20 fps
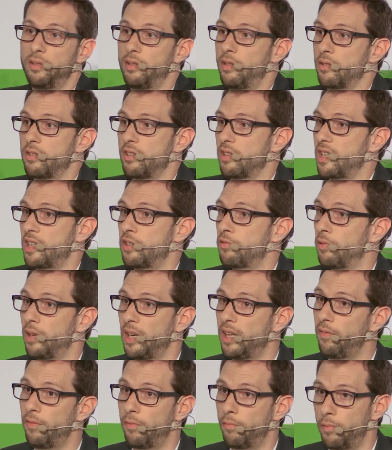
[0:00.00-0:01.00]
does not have
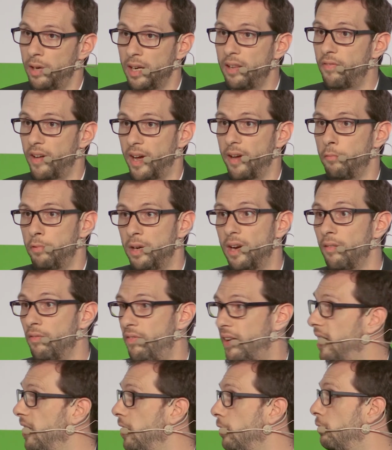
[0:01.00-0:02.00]
real
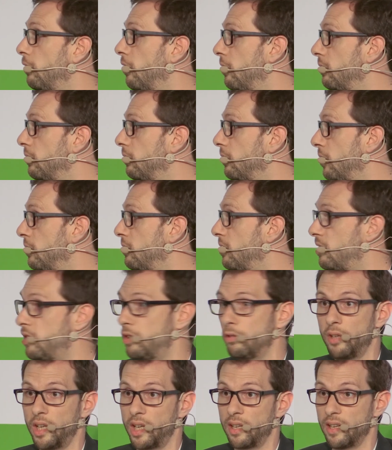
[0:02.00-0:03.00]
value on
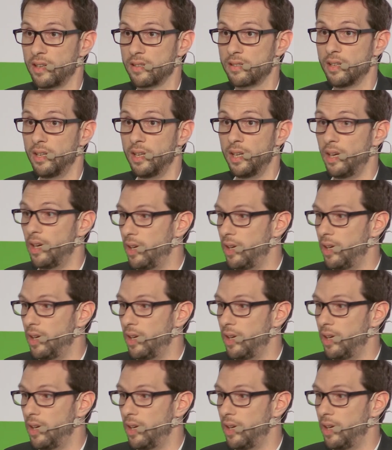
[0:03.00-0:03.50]
this uniqueness.